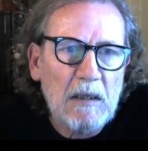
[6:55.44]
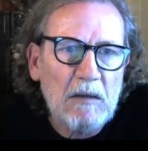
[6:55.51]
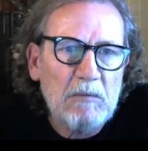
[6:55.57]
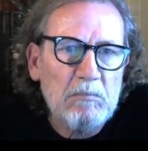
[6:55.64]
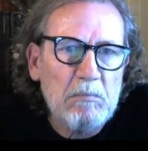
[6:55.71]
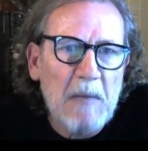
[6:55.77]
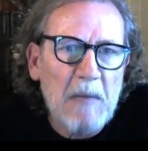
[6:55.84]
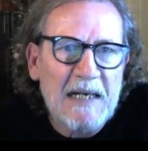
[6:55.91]

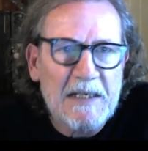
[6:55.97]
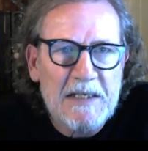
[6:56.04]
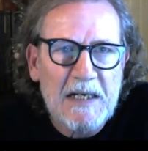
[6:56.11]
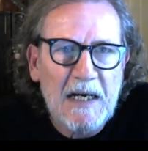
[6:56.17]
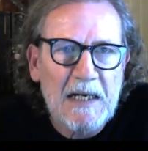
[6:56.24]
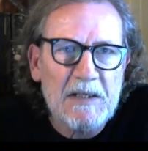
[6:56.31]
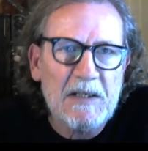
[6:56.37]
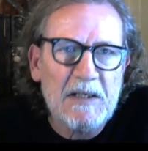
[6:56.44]

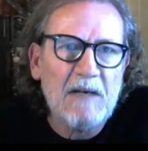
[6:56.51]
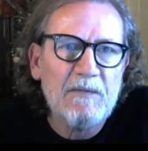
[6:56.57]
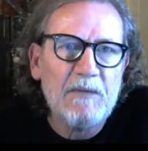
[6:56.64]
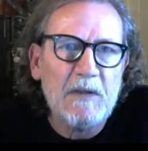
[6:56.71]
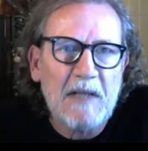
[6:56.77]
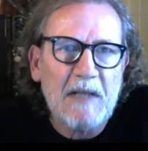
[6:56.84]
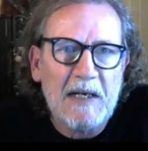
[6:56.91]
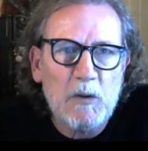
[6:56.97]
maintained enough
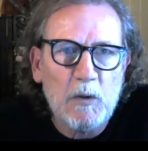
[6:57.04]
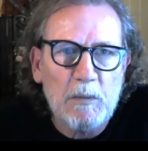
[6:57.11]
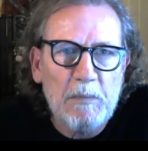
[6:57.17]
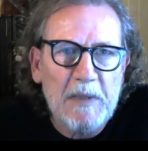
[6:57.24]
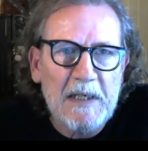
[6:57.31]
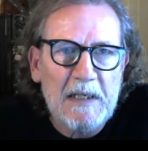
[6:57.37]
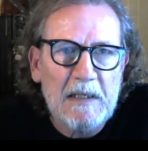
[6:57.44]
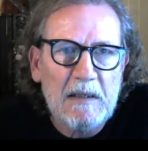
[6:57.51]
that they could
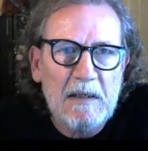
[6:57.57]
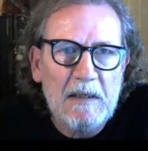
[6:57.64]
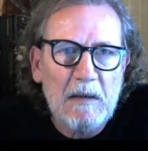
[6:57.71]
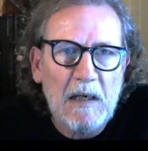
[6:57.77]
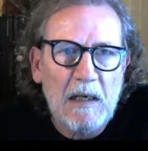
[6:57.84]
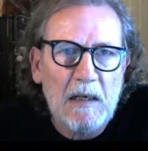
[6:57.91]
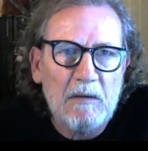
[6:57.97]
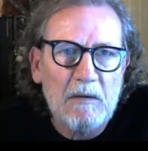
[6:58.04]
be
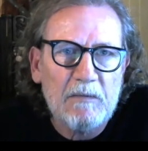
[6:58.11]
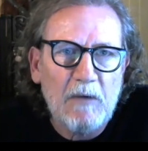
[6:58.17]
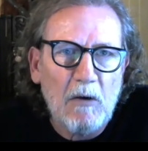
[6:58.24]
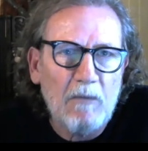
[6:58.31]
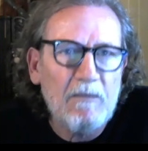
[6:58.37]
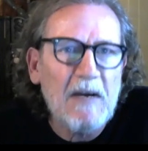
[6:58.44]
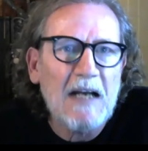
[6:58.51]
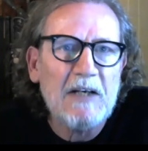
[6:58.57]

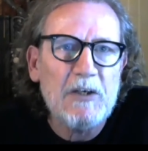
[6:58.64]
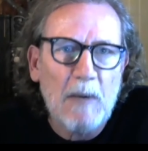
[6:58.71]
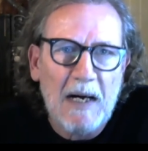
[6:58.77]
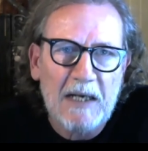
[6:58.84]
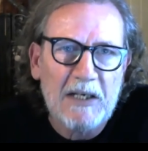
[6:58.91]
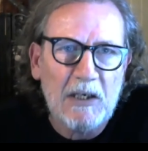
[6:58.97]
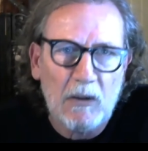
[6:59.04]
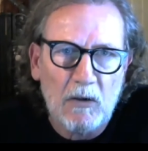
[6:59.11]
of value
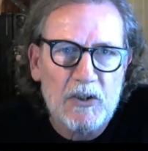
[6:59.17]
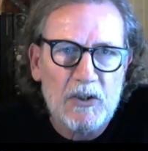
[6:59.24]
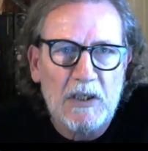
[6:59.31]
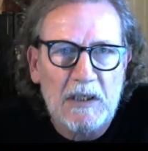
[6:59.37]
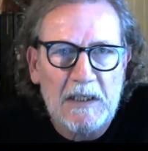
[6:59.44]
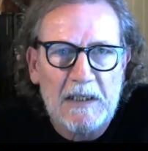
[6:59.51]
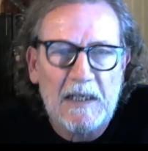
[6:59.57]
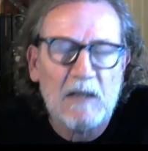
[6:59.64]

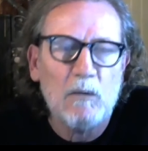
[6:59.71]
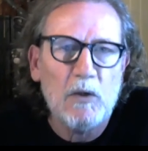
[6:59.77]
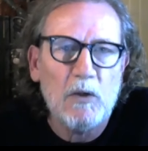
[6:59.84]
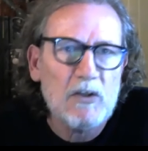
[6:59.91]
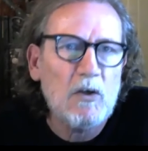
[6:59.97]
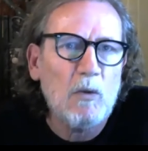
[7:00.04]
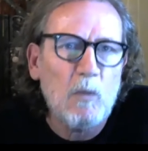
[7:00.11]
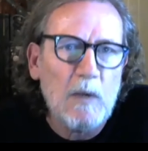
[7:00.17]
archaeologically. In other
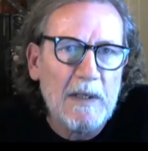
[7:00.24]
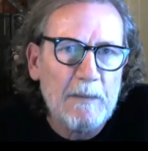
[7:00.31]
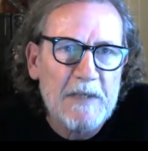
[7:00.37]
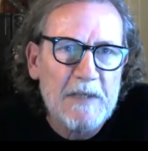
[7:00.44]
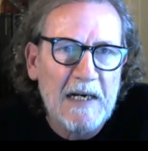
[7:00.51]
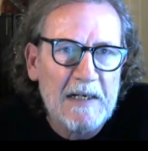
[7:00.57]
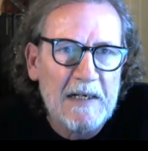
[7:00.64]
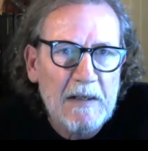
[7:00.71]
words, could we
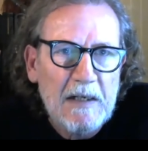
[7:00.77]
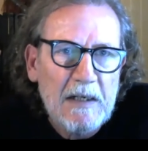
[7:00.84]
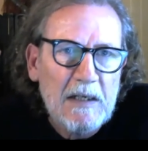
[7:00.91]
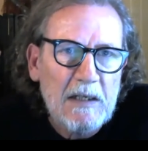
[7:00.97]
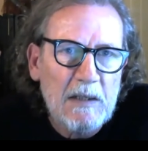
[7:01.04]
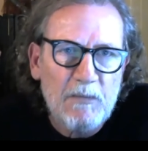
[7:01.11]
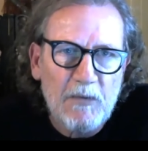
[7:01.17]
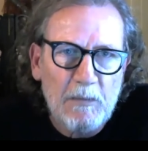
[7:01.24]
obtain
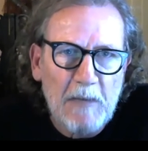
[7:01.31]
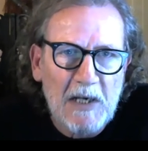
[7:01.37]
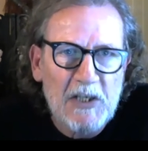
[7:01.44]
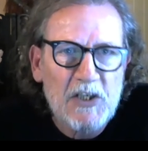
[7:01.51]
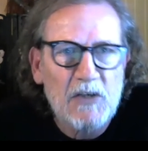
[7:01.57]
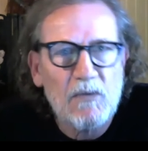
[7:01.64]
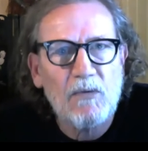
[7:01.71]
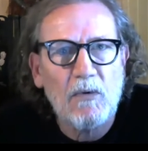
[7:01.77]

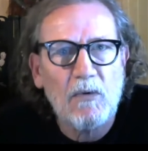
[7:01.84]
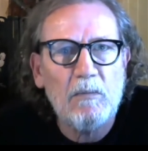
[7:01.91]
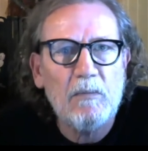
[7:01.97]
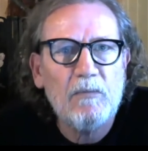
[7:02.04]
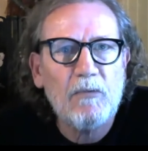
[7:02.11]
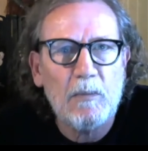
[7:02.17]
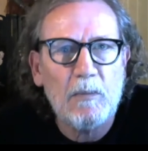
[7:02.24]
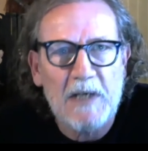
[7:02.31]
information from
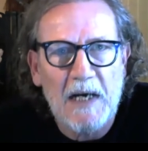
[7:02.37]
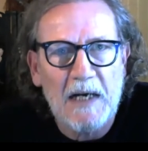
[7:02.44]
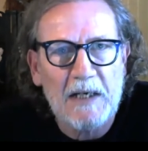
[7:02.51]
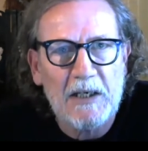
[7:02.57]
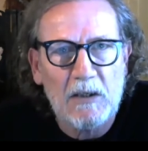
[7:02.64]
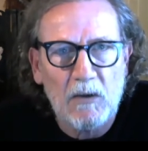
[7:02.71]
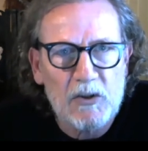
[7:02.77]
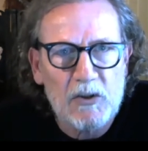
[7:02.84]
the
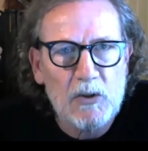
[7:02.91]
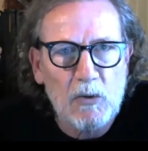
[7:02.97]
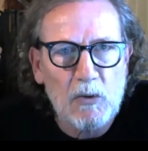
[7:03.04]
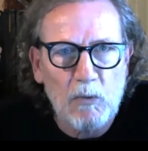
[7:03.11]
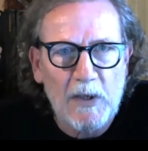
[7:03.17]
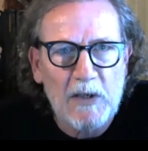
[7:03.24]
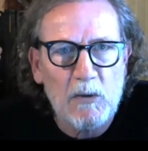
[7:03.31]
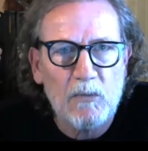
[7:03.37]
archaeological
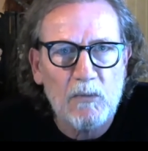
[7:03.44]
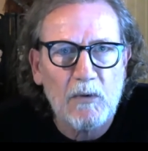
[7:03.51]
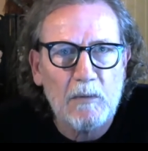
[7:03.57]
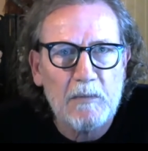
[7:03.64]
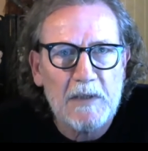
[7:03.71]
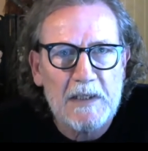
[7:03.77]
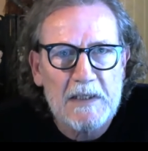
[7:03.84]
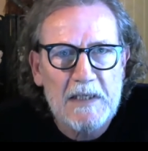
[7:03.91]
record
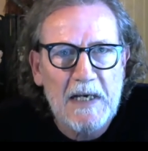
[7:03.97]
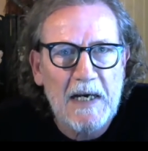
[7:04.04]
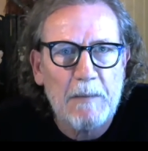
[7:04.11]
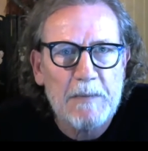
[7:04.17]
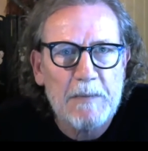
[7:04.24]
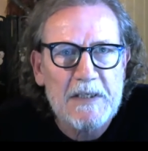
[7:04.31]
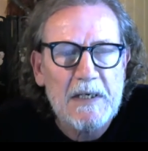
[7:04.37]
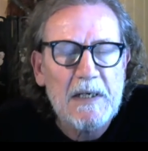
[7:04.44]
from these camps?